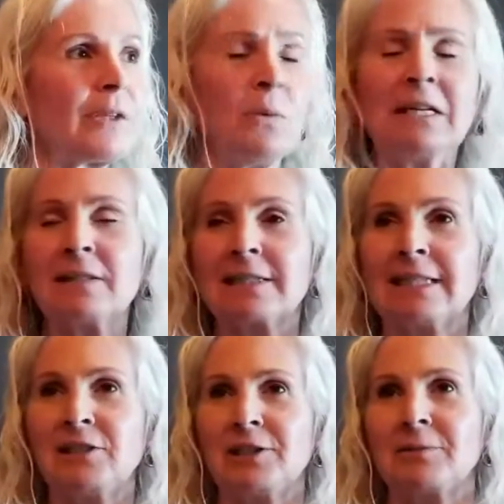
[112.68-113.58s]
What else can
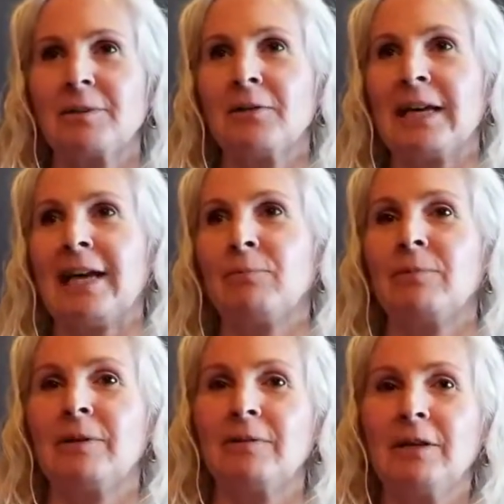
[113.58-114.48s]
I do? Okay,
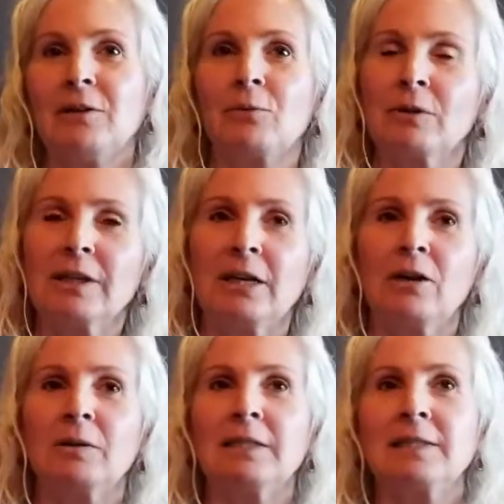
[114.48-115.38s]
really
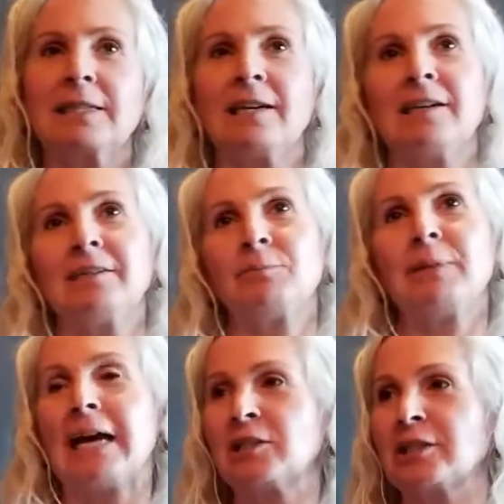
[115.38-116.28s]
always
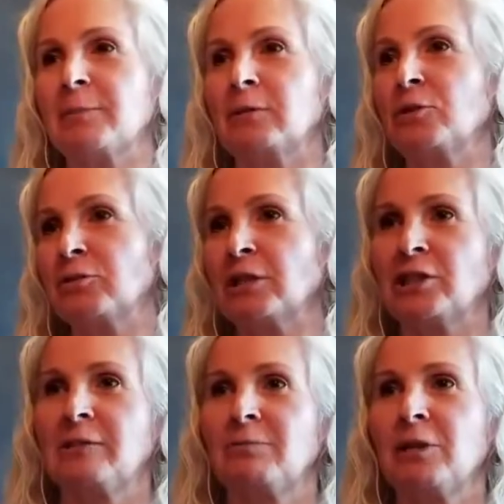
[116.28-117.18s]
passionate about
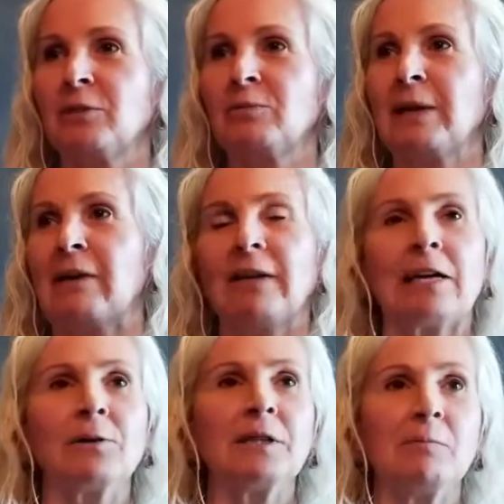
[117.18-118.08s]
nutrition, having
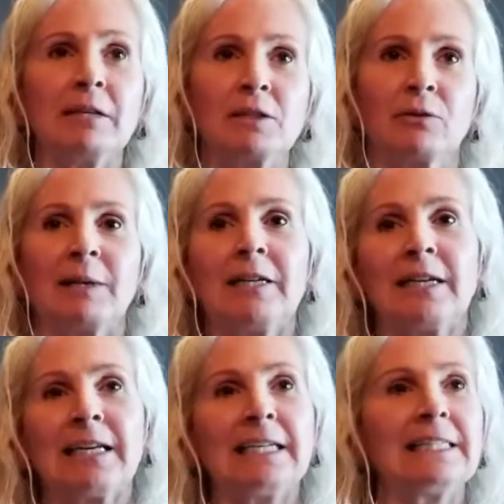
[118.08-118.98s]
healthy meals for my
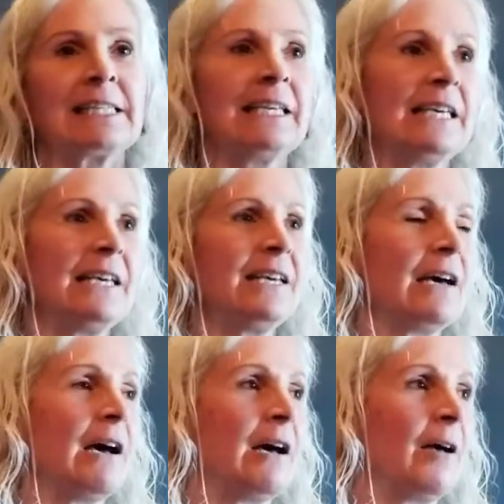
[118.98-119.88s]
kids,
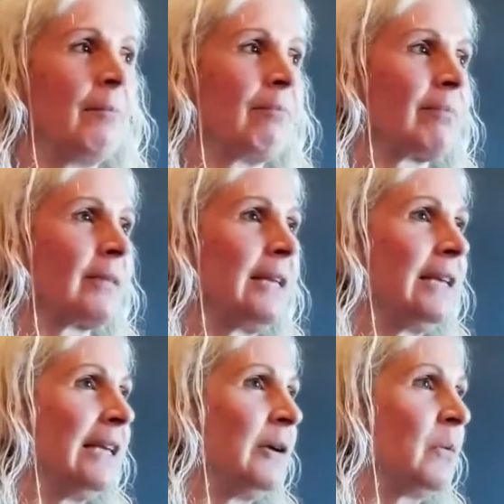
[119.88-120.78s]

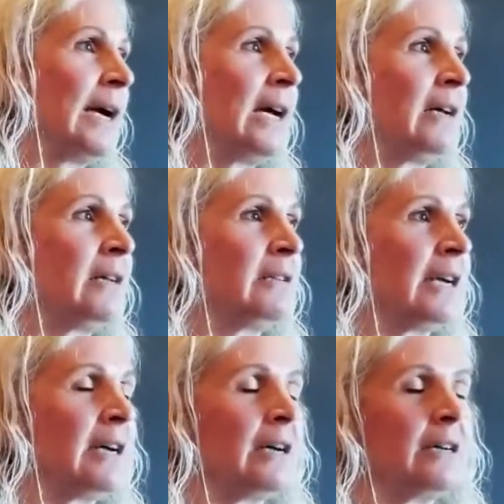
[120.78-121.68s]
eating well,
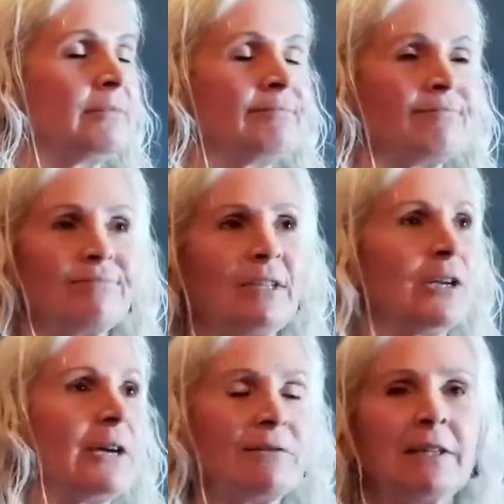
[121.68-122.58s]

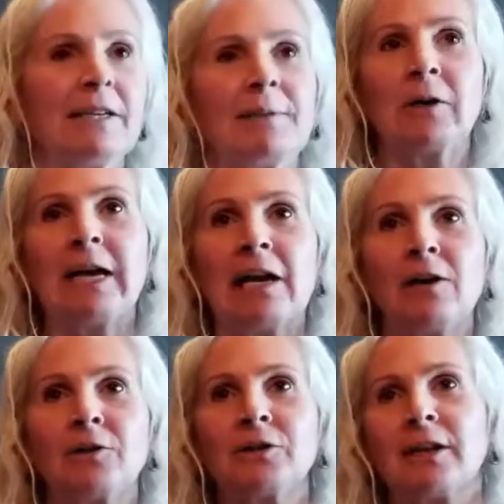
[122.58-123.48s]
everything
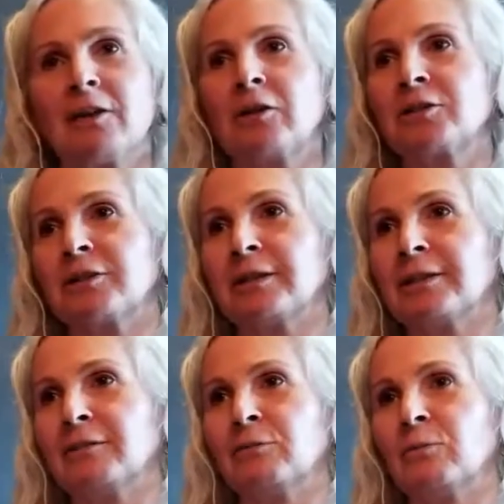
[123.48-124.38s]
health,
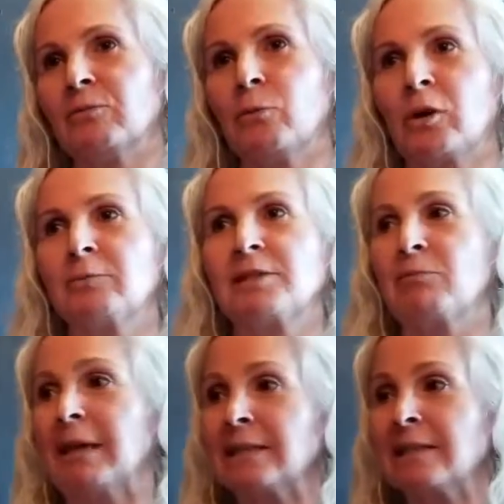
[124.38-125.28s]
alternative forms of
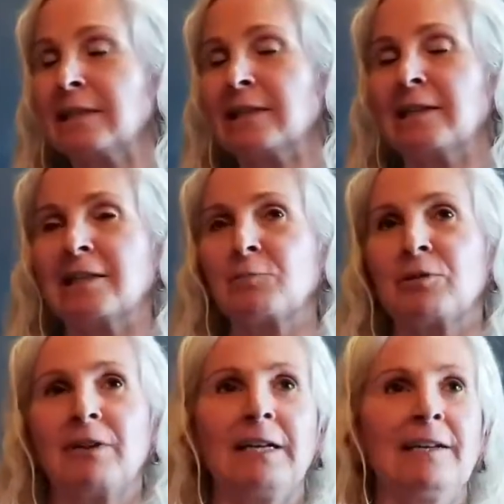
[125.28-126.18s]
medicine as
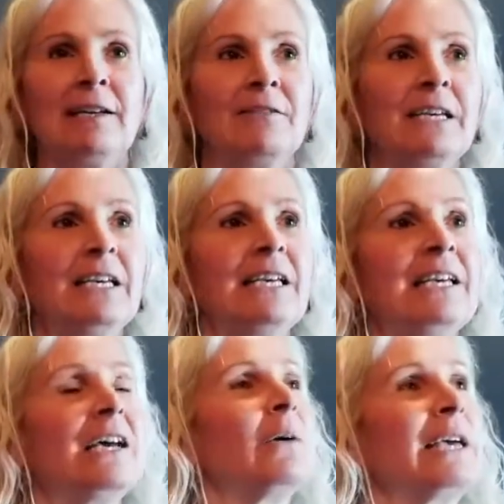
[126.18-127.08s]
preventative.
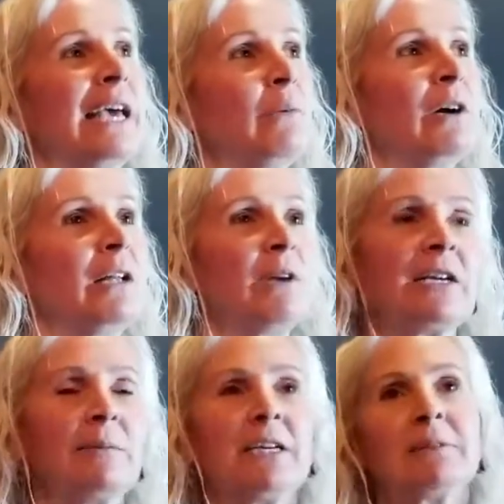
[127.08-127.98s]
Okay, well, I'm not
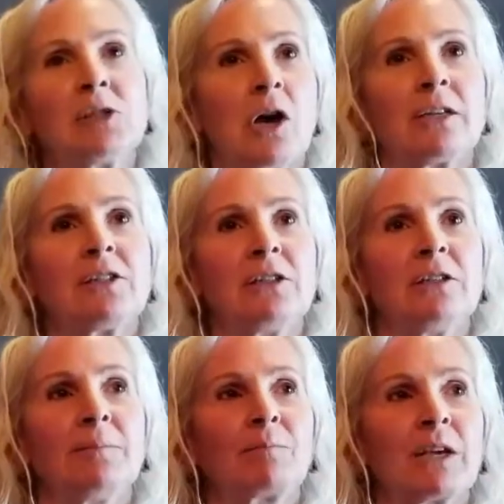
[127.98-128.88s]
going to become a
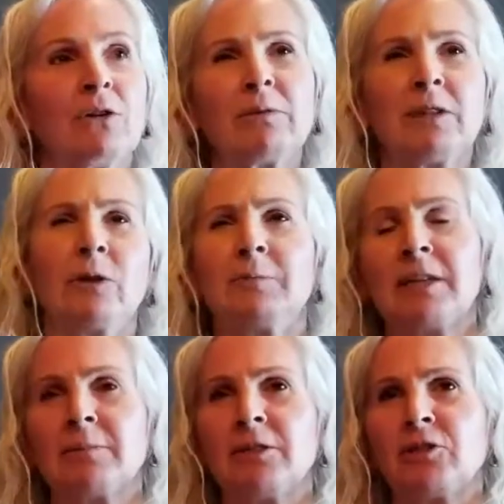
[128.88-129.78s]
doctor. I don't really want to
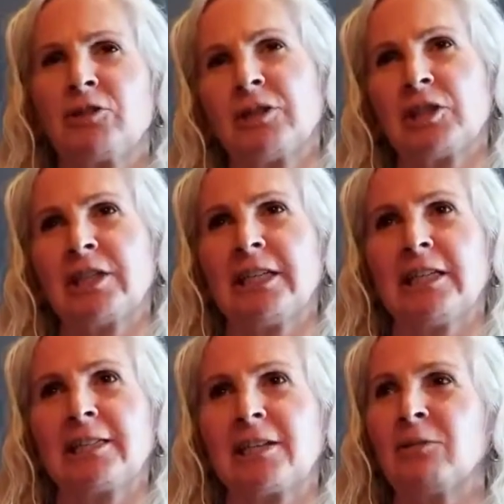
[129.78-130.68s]
become a
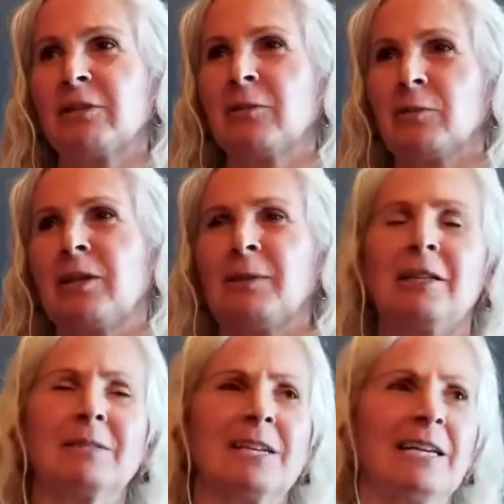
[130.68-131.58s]
nutritionist. I don't really want to
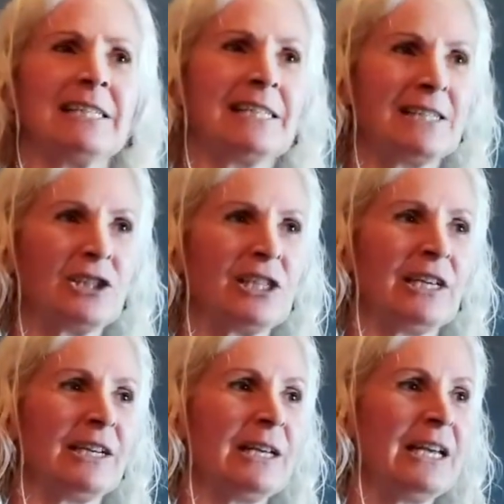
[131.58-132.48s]
become a
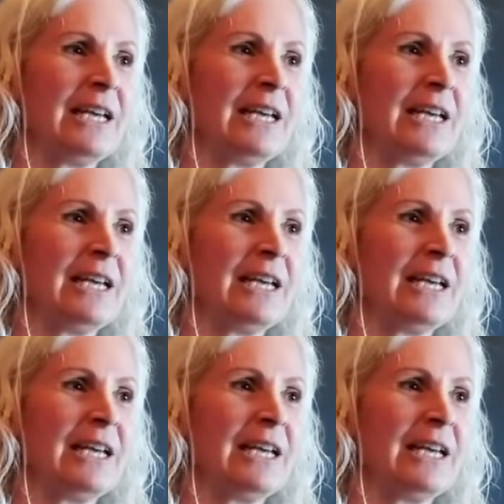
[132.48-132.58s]
dietitian.